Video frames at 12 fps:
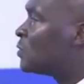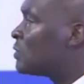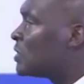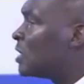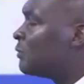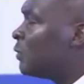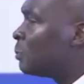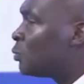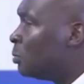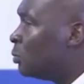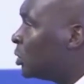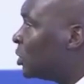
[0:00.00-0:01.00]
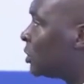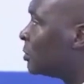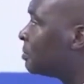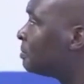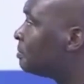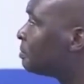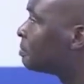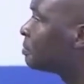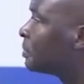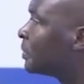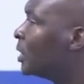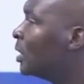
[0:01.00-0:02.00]
to seek for promotion.
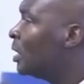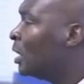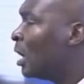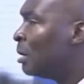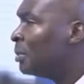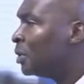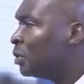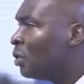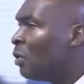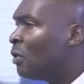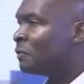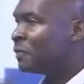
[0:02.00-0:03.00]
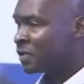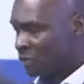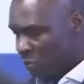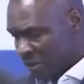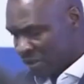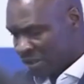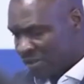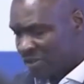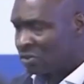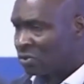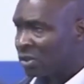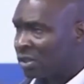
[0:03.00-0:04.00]
I'm in your office with this
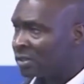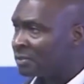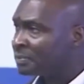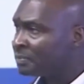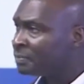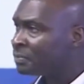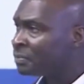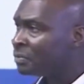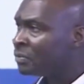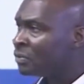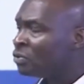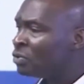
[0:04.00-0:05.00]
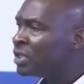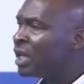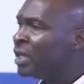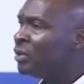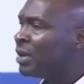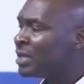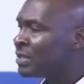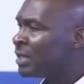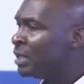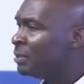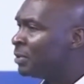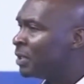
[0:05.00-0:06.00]
token to tell you I
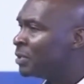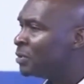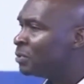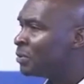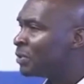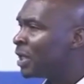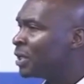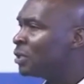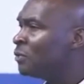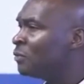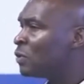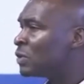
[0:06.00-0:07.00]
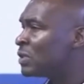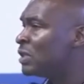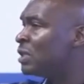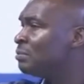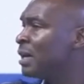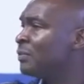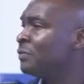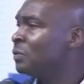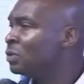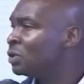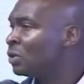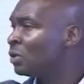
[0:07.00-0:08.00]
celebrate you. Thank you for seeing my
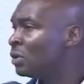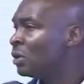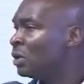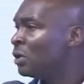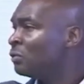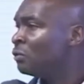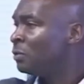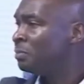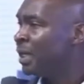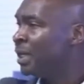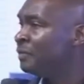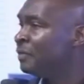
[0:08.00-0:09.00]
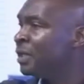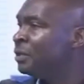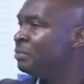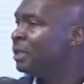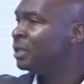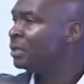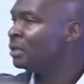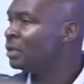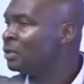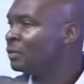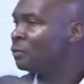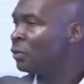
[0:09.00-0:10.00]
future, for believing in me,
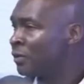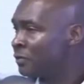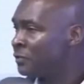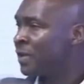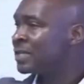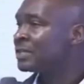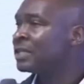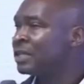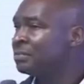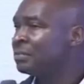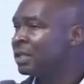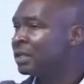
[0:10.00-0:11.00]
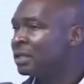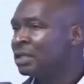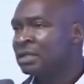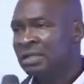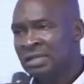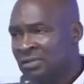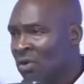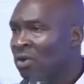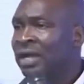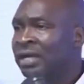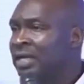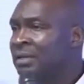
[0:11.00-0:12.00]
for investing in me. That's
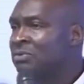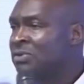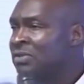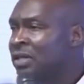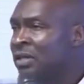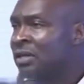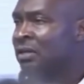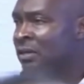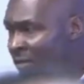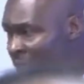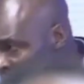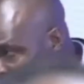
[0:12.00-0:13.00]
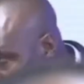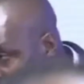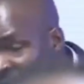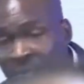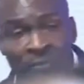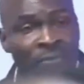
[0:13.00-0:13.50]
all I came to say. Thank you."